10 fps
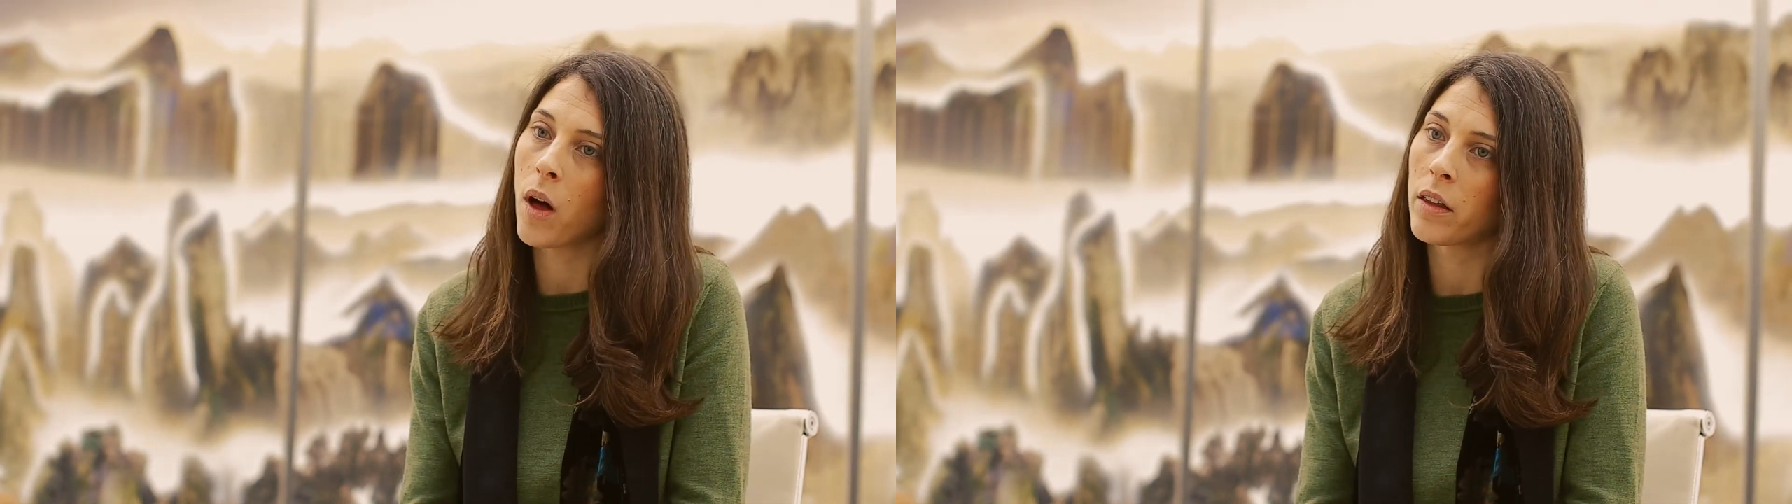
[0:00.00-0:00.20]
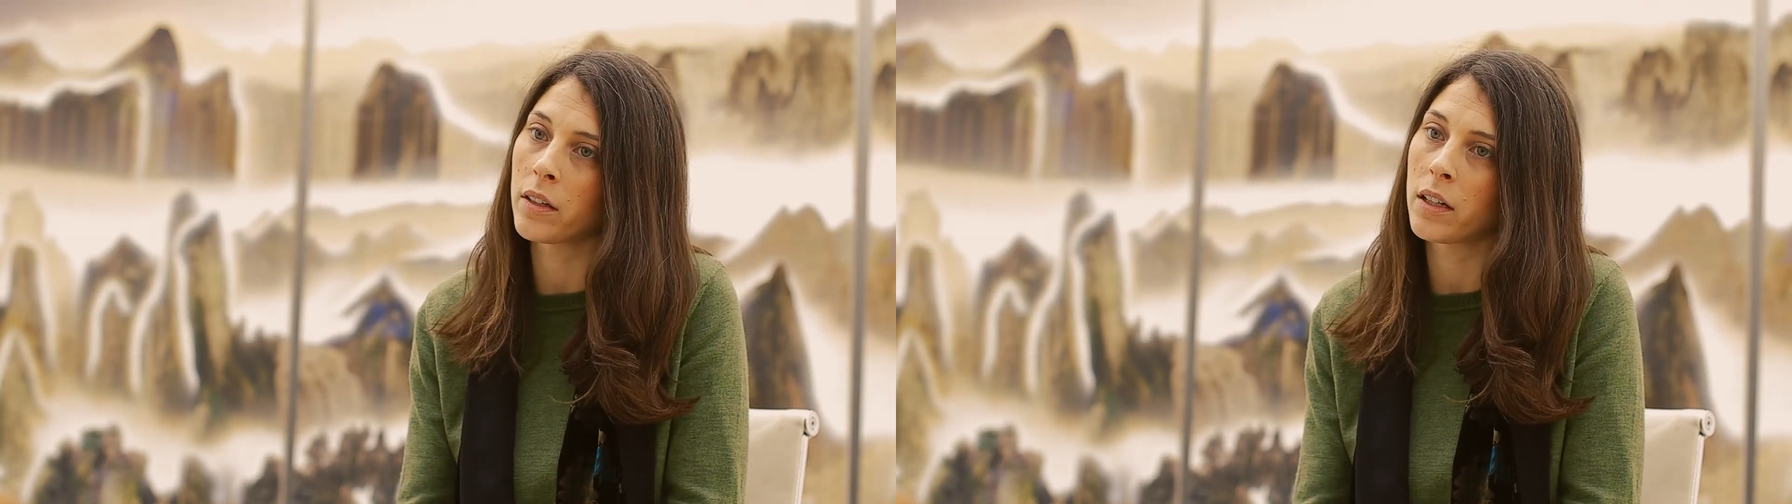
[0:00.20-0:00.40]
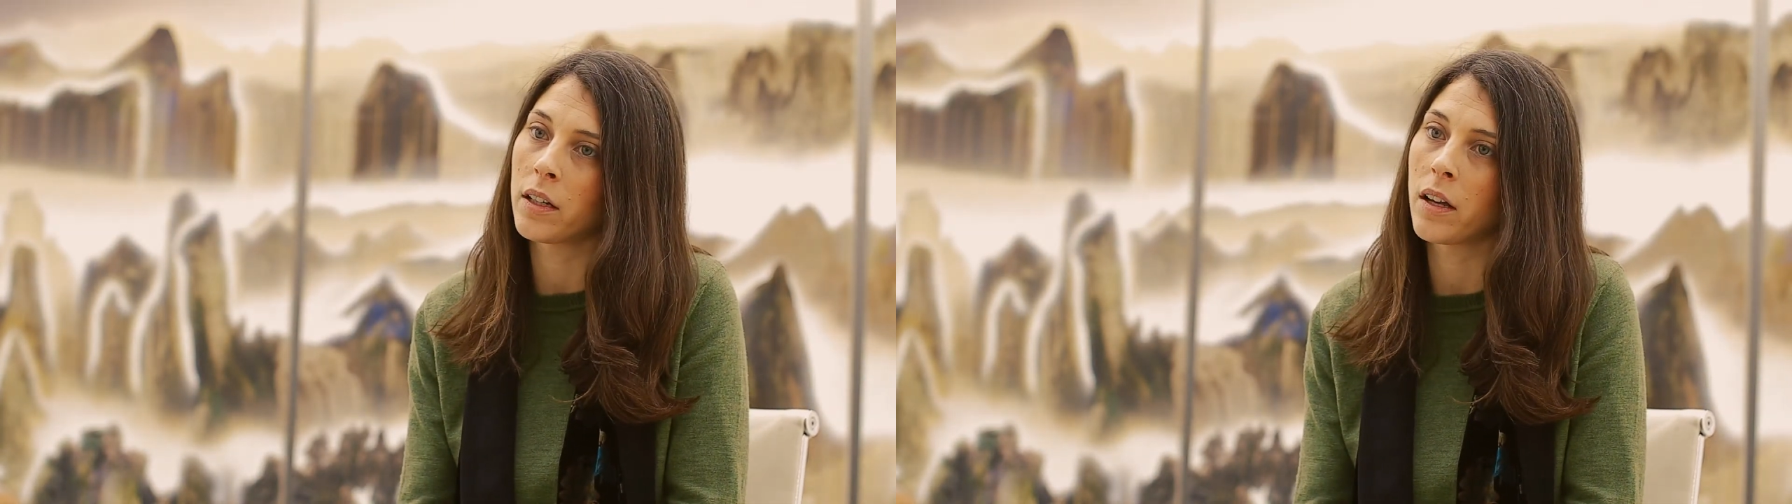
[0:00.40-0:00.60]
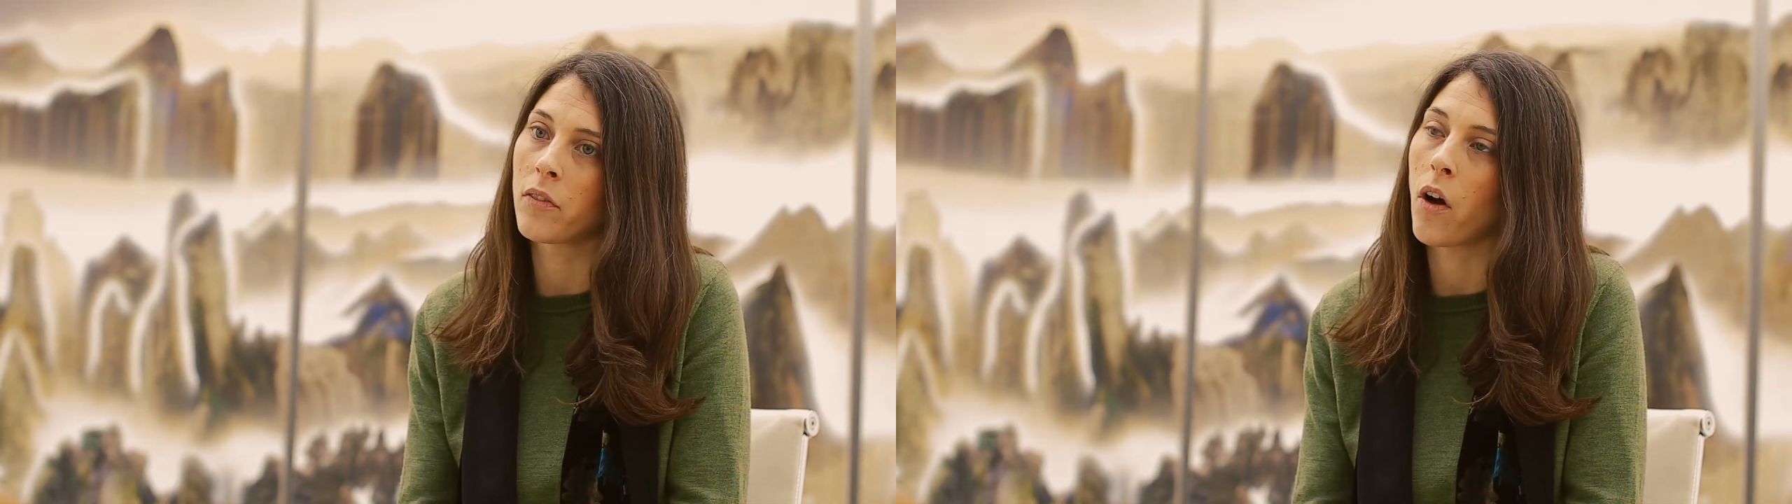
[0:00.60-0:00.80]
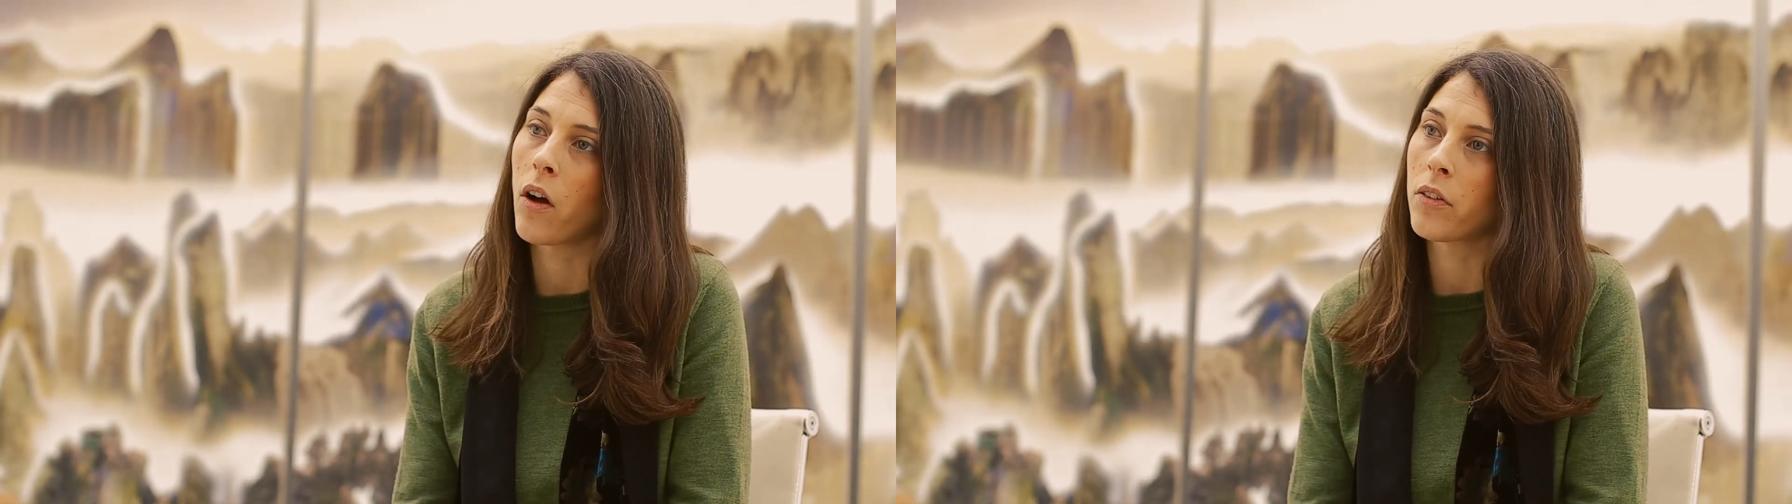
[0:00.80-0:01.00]
quality
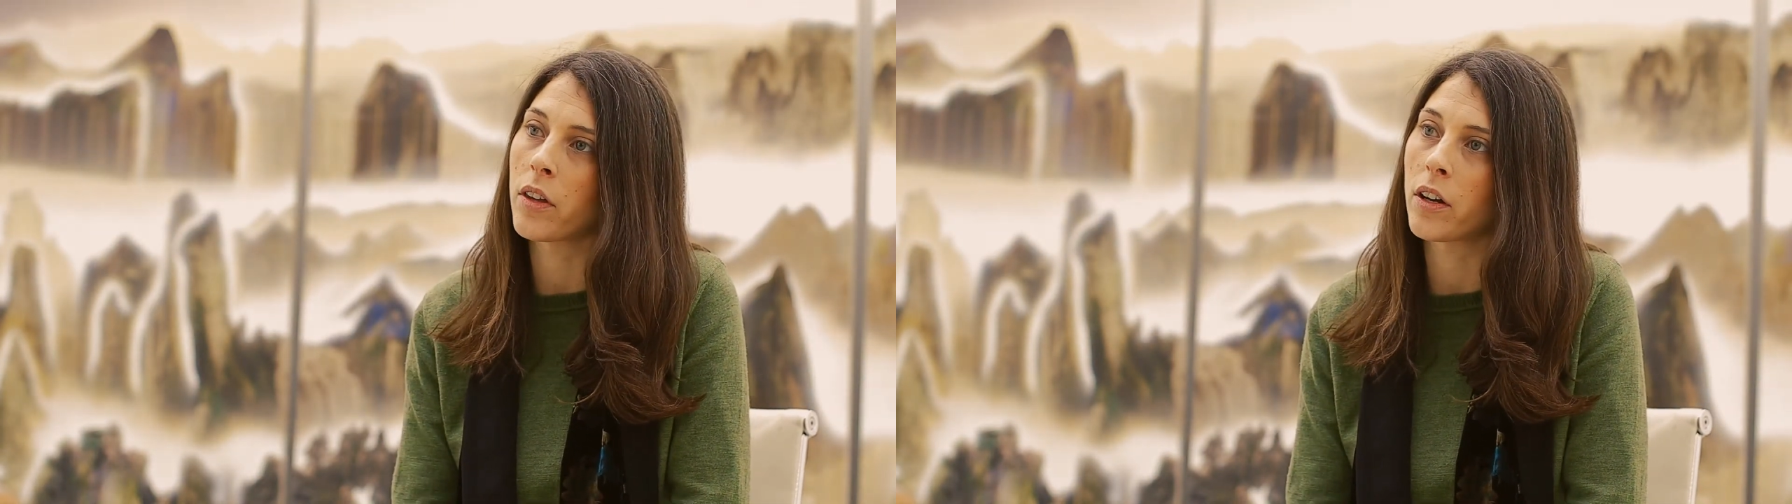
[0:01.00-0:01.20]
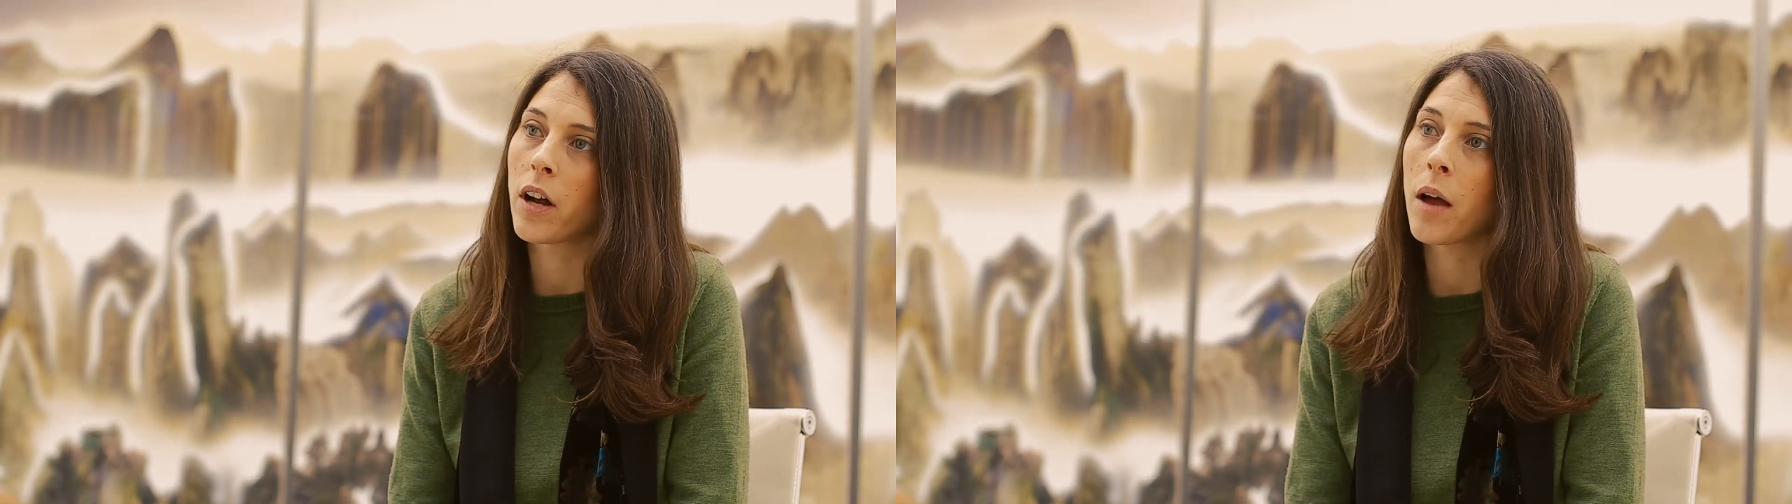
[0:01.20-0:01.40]
of calls that are